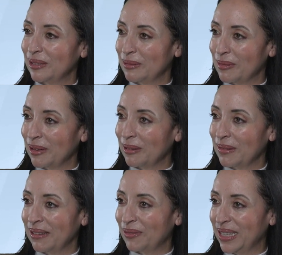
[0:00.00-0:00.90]
to work
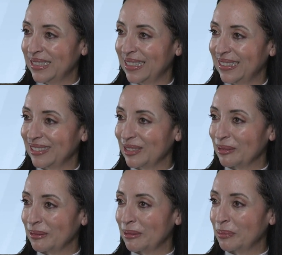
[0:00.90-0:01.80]
with the Fain
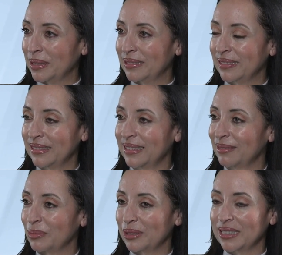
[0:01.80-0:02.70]
Signature Group and
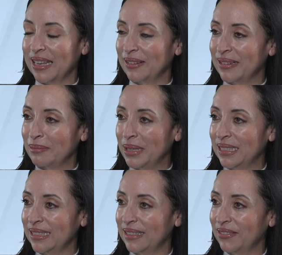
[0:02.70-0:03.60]
put together an amazing